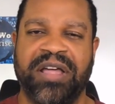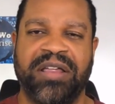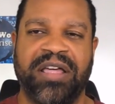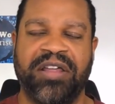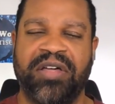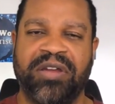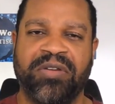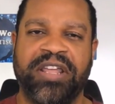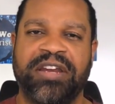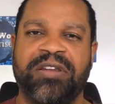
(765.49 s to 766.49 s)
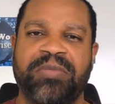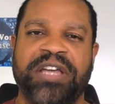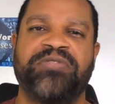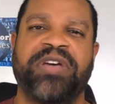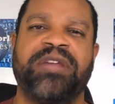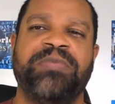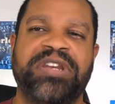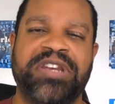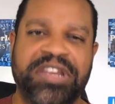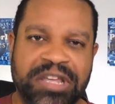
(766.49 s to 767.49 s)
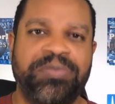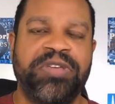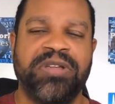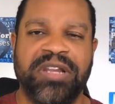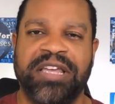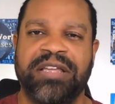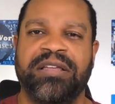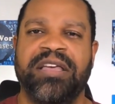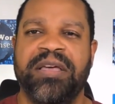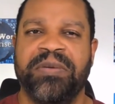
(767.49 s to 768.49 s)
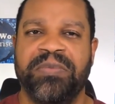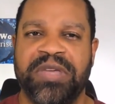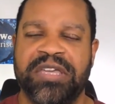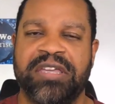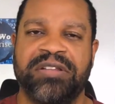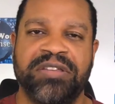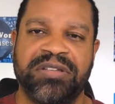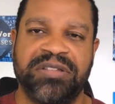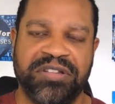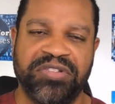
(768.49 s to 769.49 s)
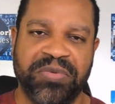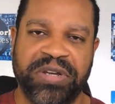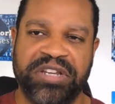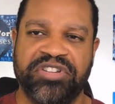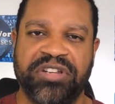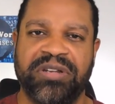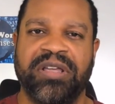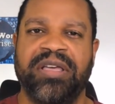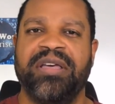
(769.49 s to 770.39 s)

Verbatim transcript: I, I don't let anybody try to manipulate me into a situation.